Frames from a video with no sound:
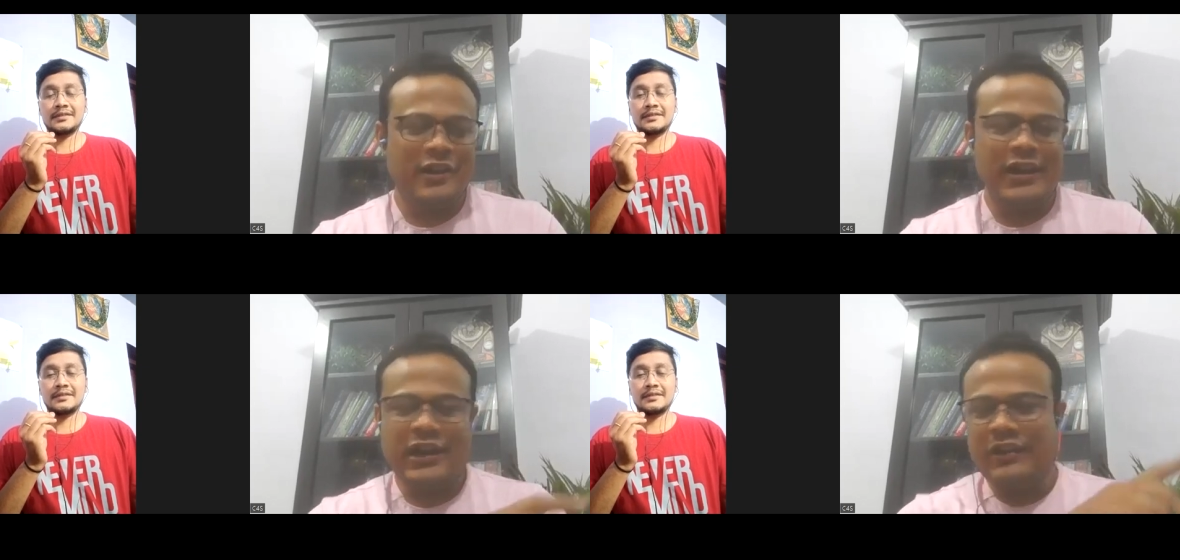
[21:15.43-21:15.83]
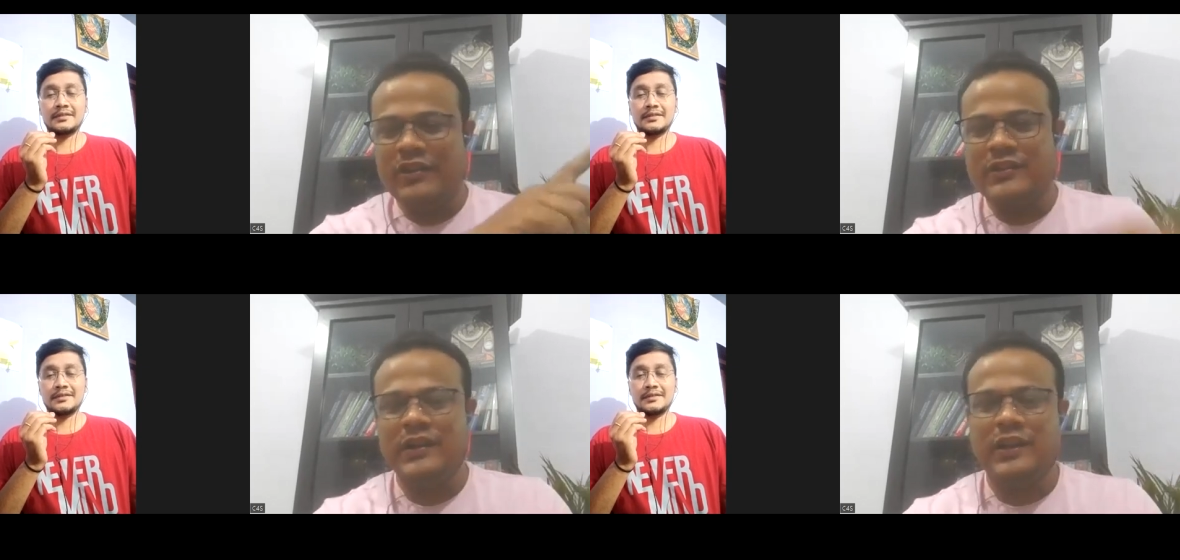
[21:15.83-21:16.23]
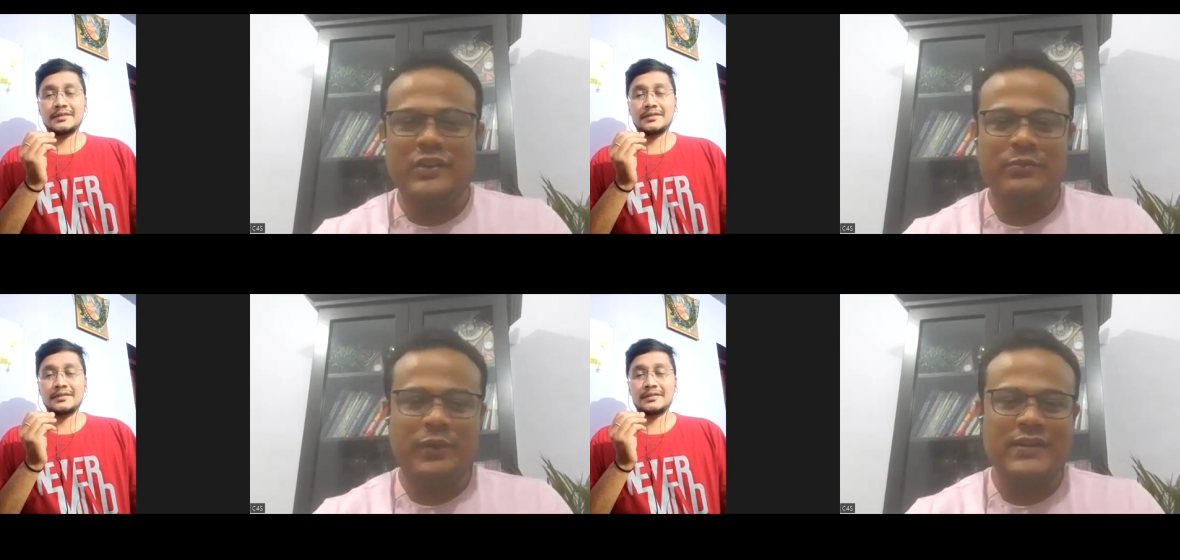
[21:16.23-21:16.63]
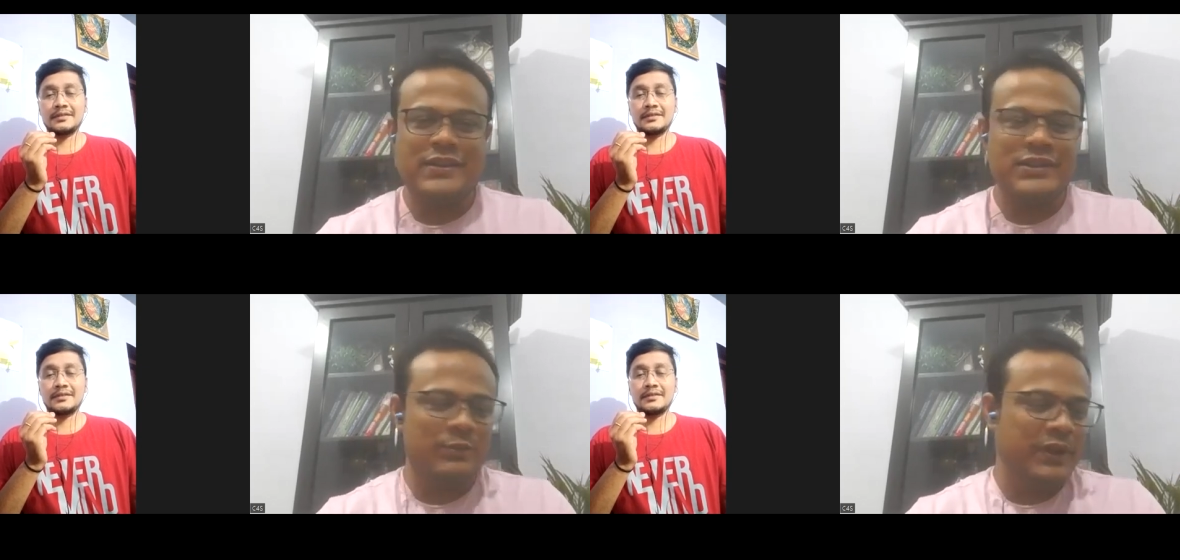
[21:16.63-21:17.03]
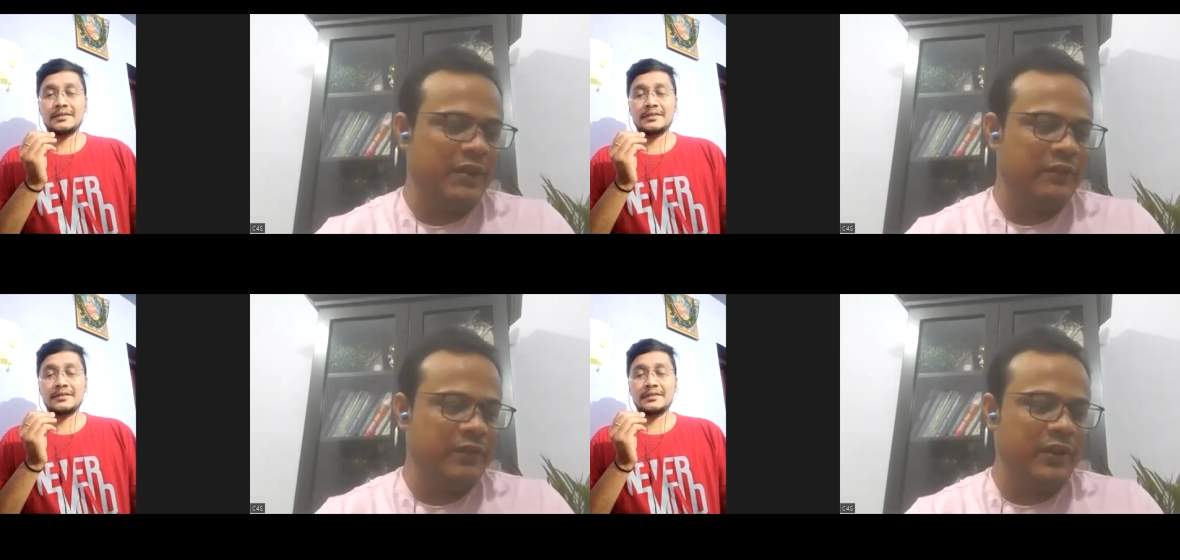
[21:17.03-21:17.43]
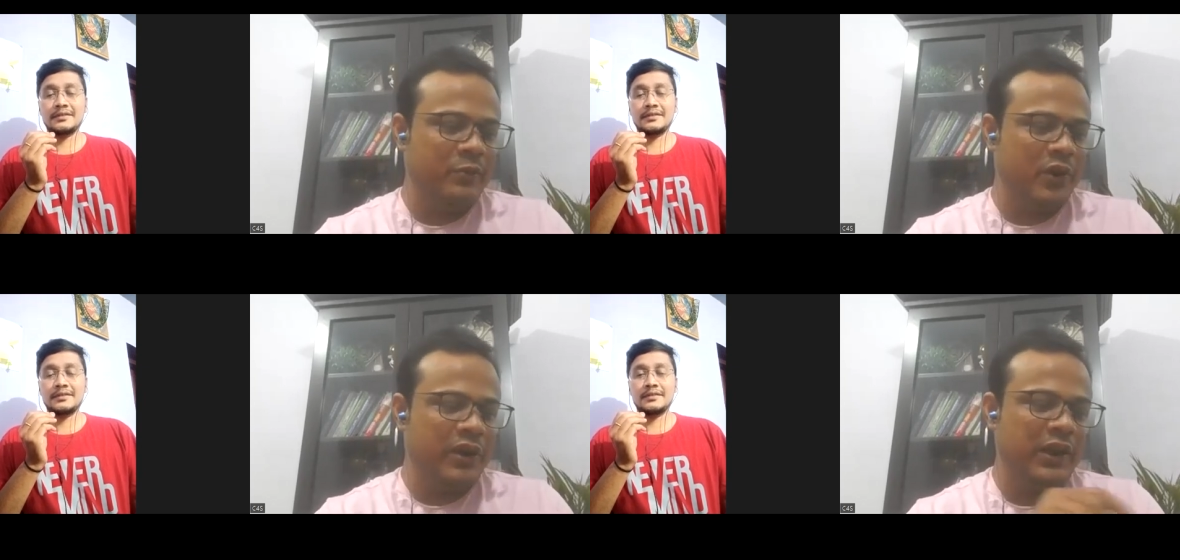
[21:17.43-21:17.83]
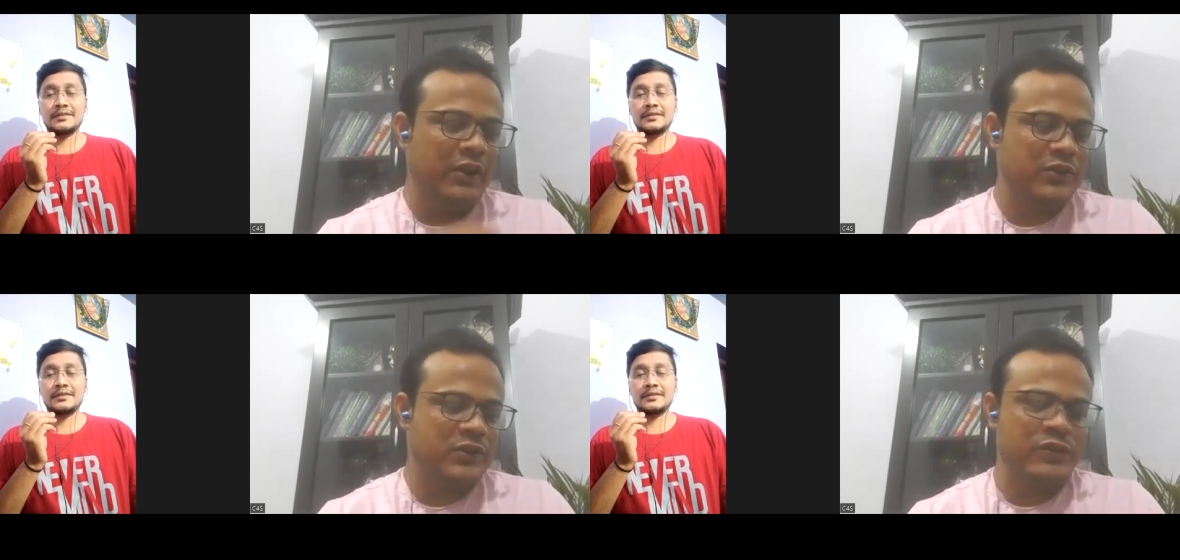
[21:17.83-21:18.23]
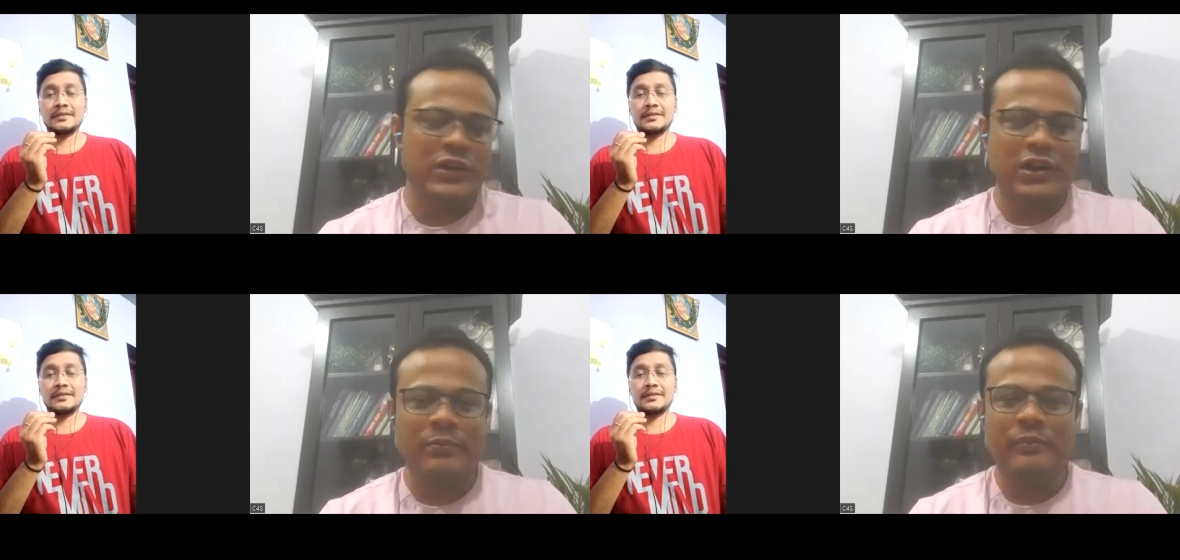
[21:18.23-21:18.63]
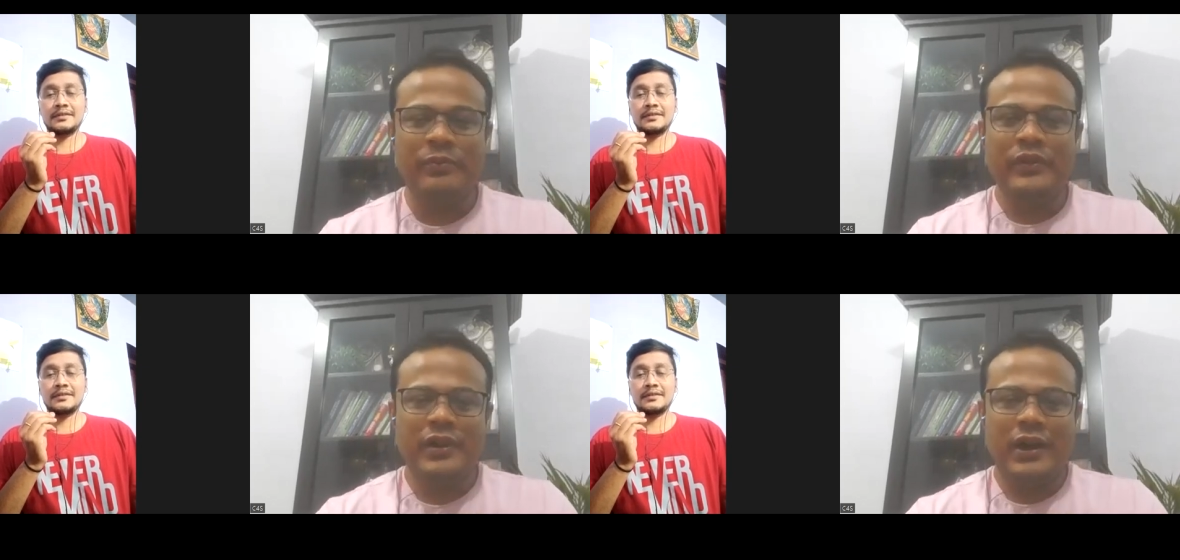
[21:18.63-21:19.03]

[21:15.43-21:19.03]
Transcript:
Speaker 1: Continuously, he has messaged me. Every morning, he used to wake up